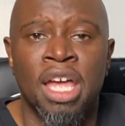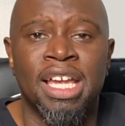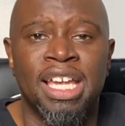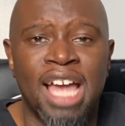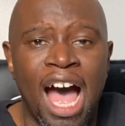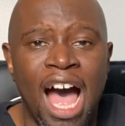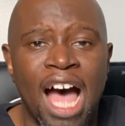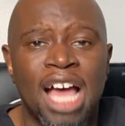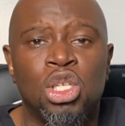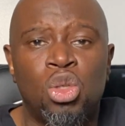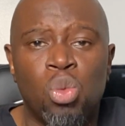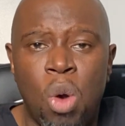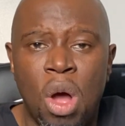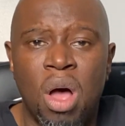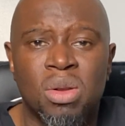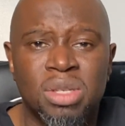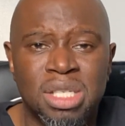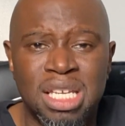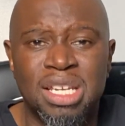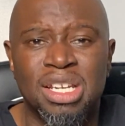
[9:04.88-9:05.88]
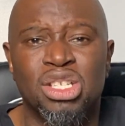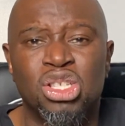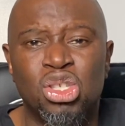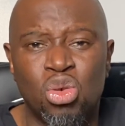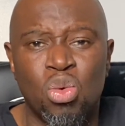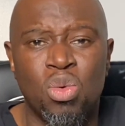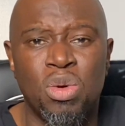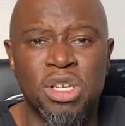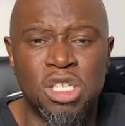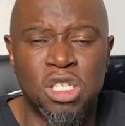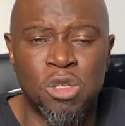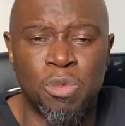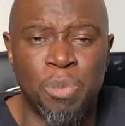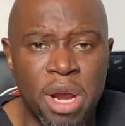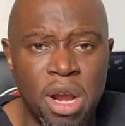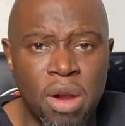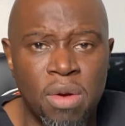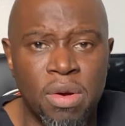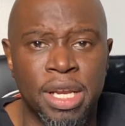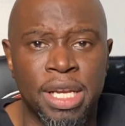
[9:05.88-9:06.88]
God dwells in us through his
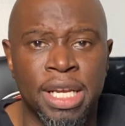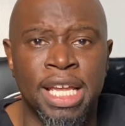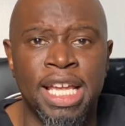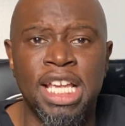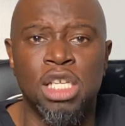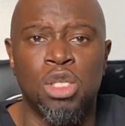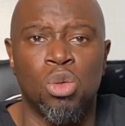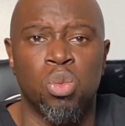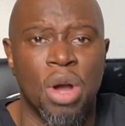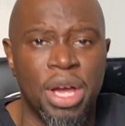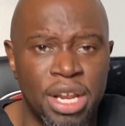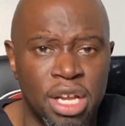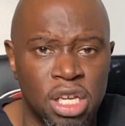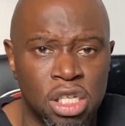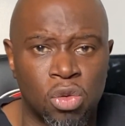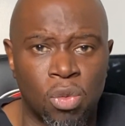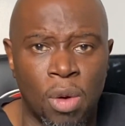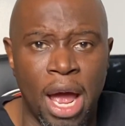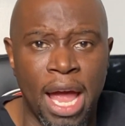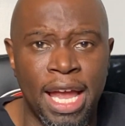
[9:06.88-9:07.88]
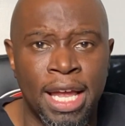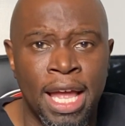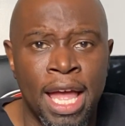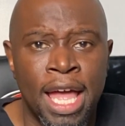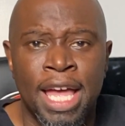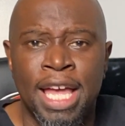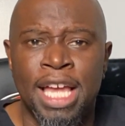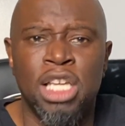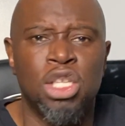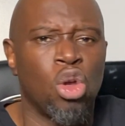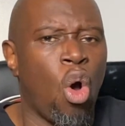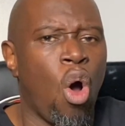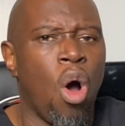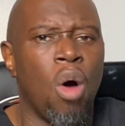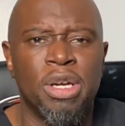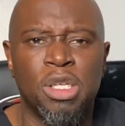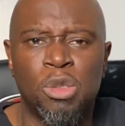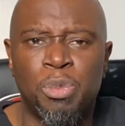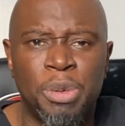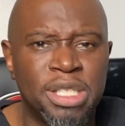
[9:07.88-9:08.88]
spirit. He's with us, right? He's
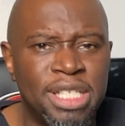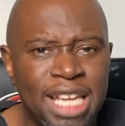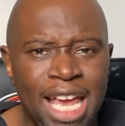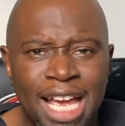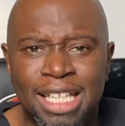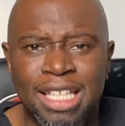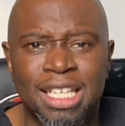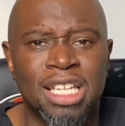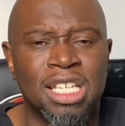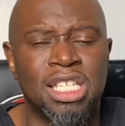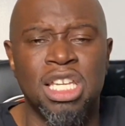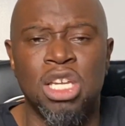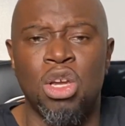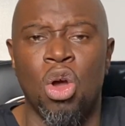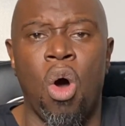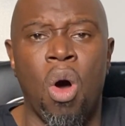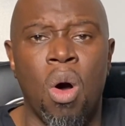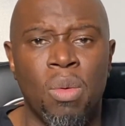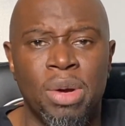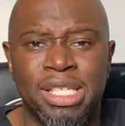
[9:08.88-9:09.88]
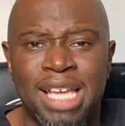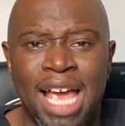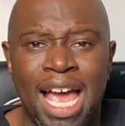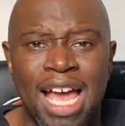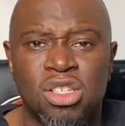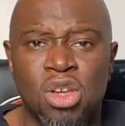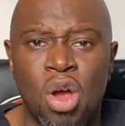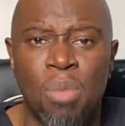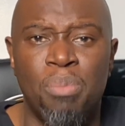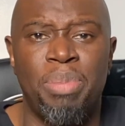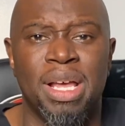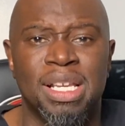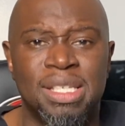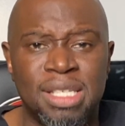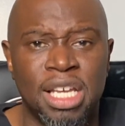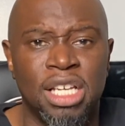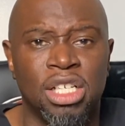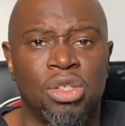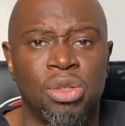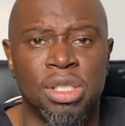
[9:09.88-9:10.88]
always protecting us. He always has our best
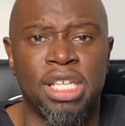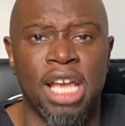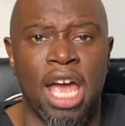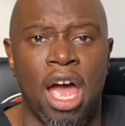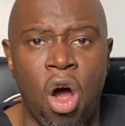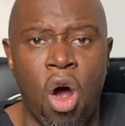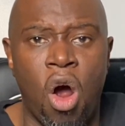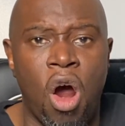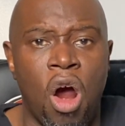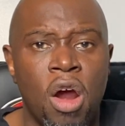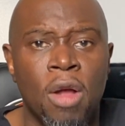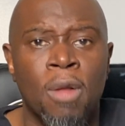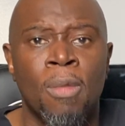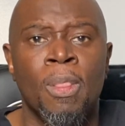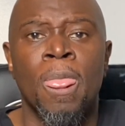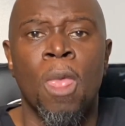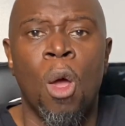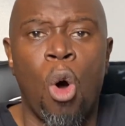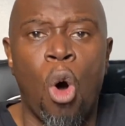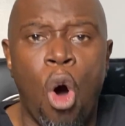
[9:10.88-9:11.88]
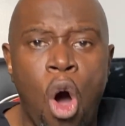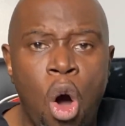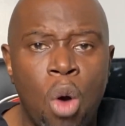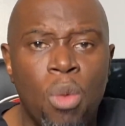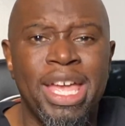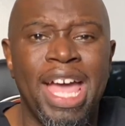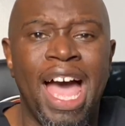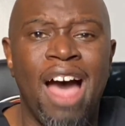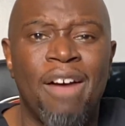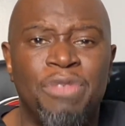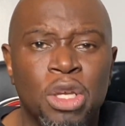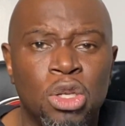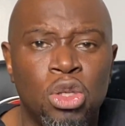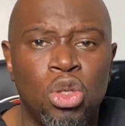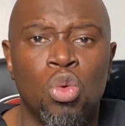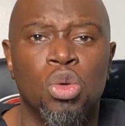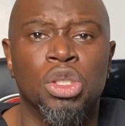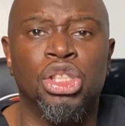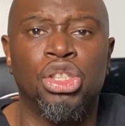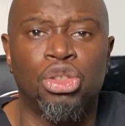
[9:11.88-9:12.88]
interests at heart. All we have to
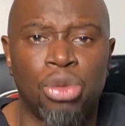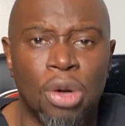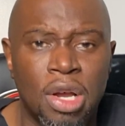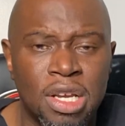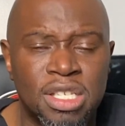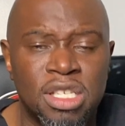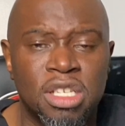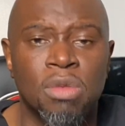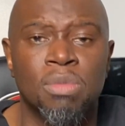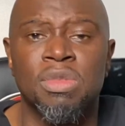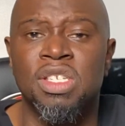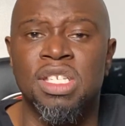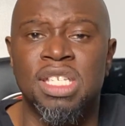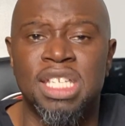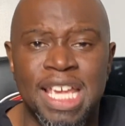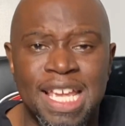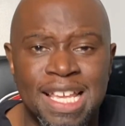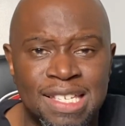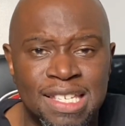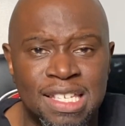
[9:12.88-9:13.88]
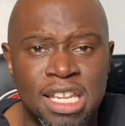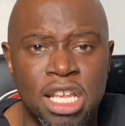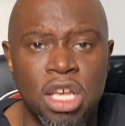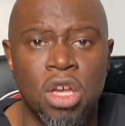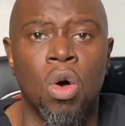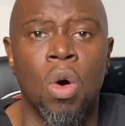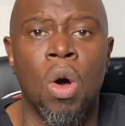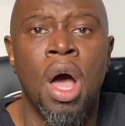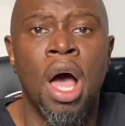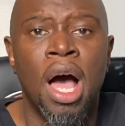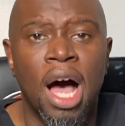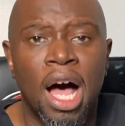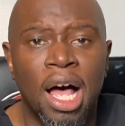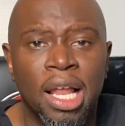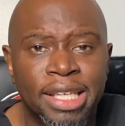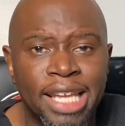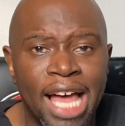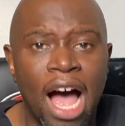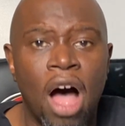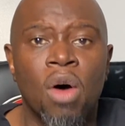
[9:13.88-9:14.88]
do is trust him, stand still,
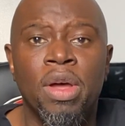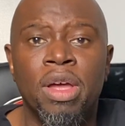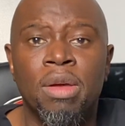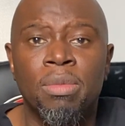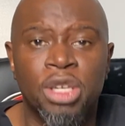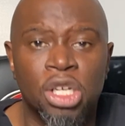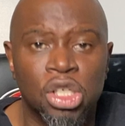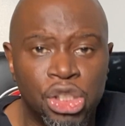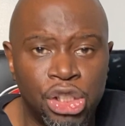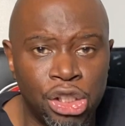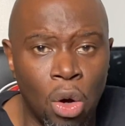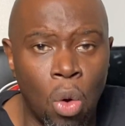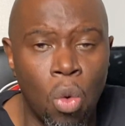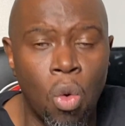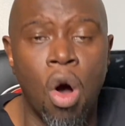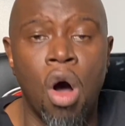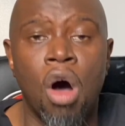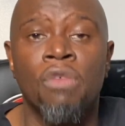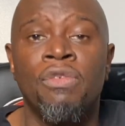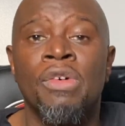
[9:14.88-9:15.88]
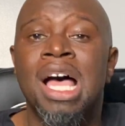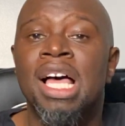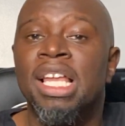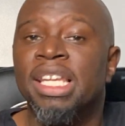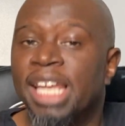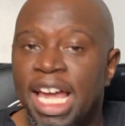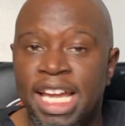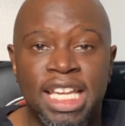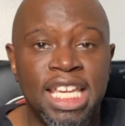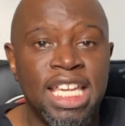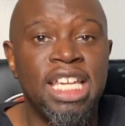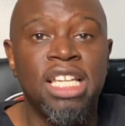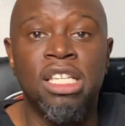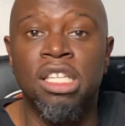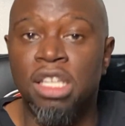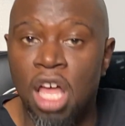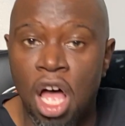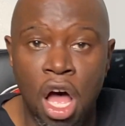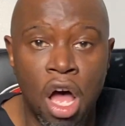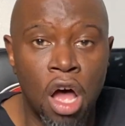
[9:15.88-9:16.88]
allow him to show off like he
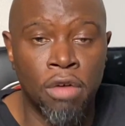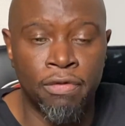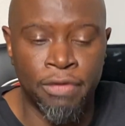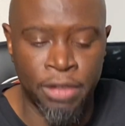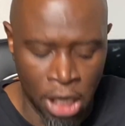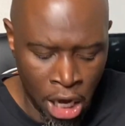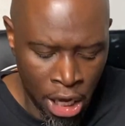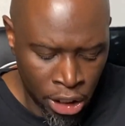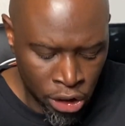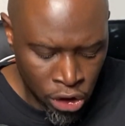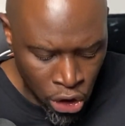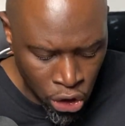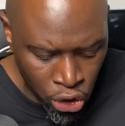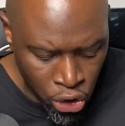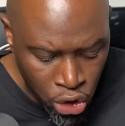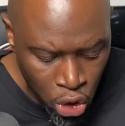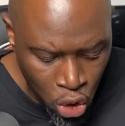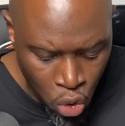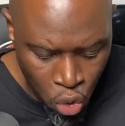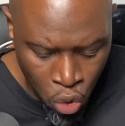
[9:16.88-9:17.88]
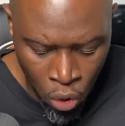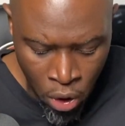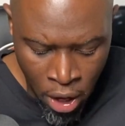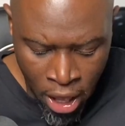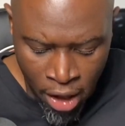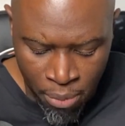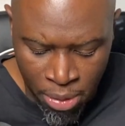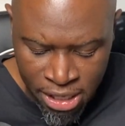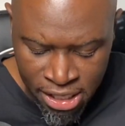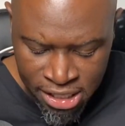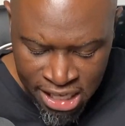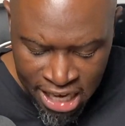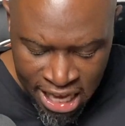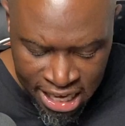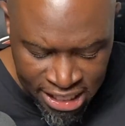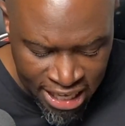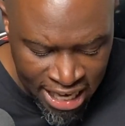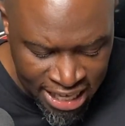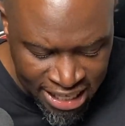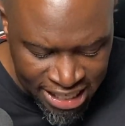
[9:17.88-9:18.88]
loves to do. But it
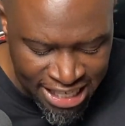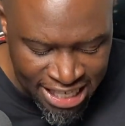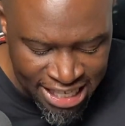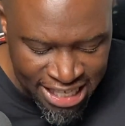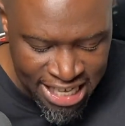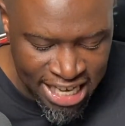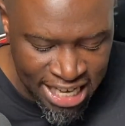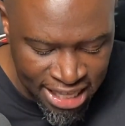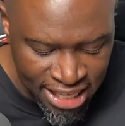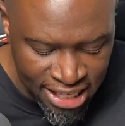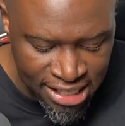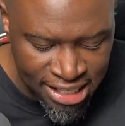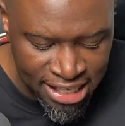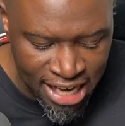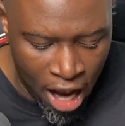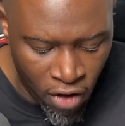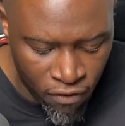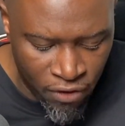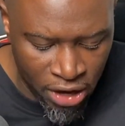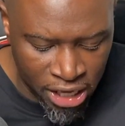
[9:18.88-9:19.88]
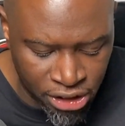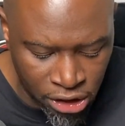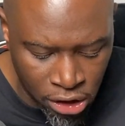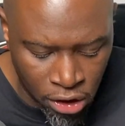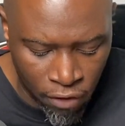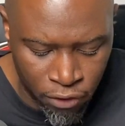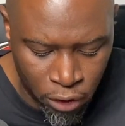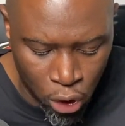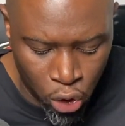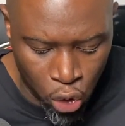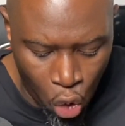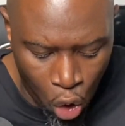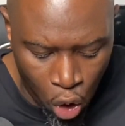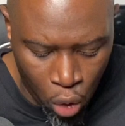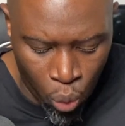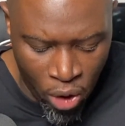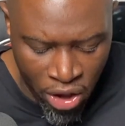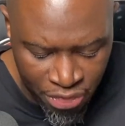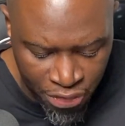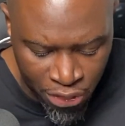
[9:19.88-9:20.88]
says, and see the salvation of the Lord
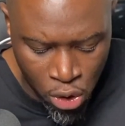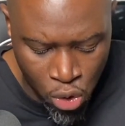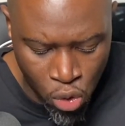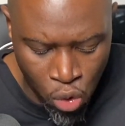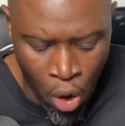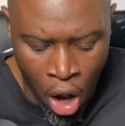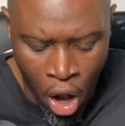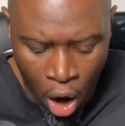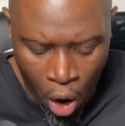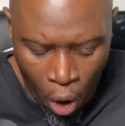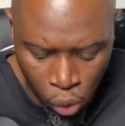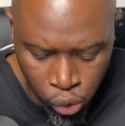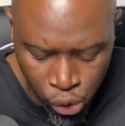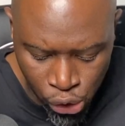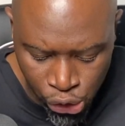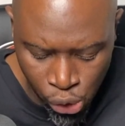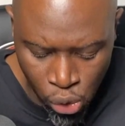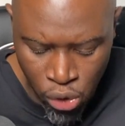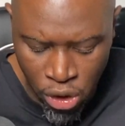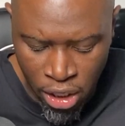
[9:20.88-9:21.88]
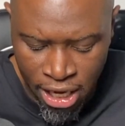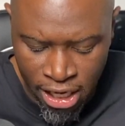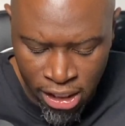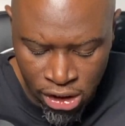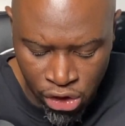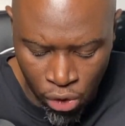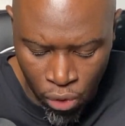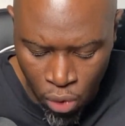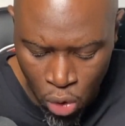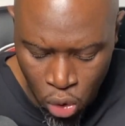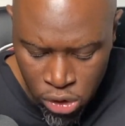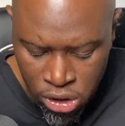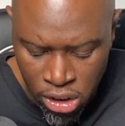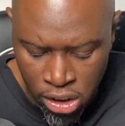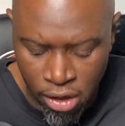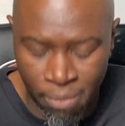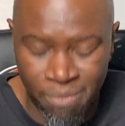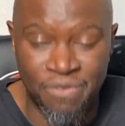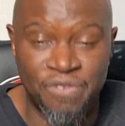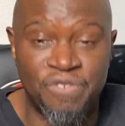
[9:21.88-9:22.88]
with you, O Judah and
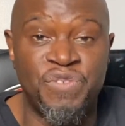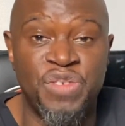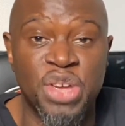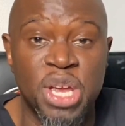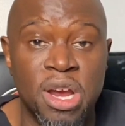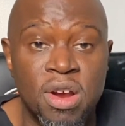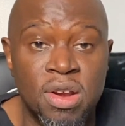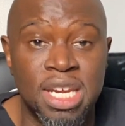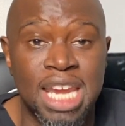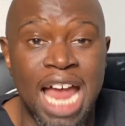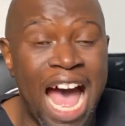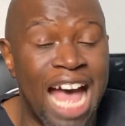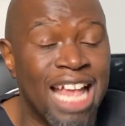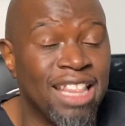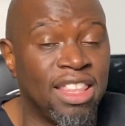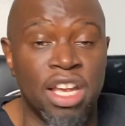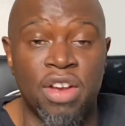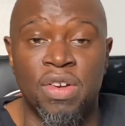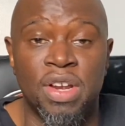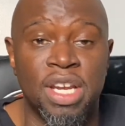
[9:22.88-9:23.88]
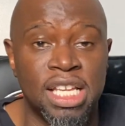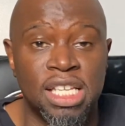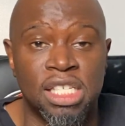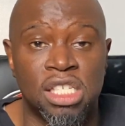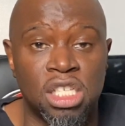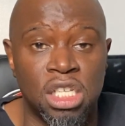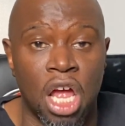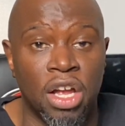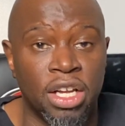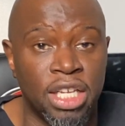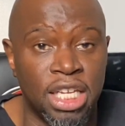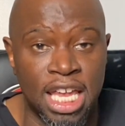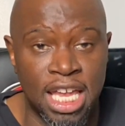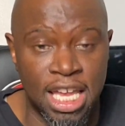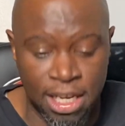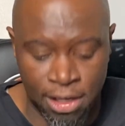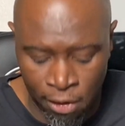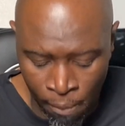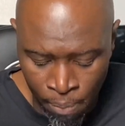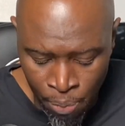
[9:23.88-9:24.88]
Jerusalem. Fear not. There it is
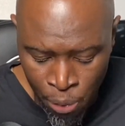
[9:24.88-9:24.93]
again.